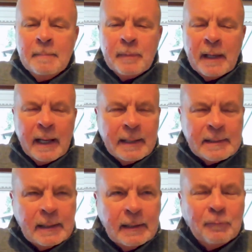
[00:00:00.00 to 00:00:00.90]
And as
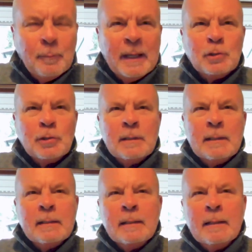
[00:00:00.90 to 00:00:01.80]
Cliff mentioned
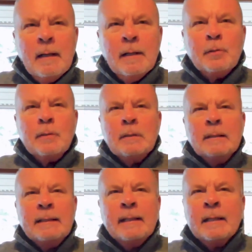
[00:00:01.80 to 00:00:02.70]
in the under the
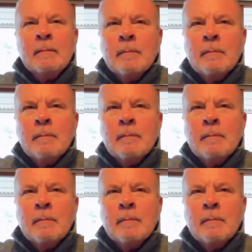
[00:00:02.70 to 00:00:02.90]
lid,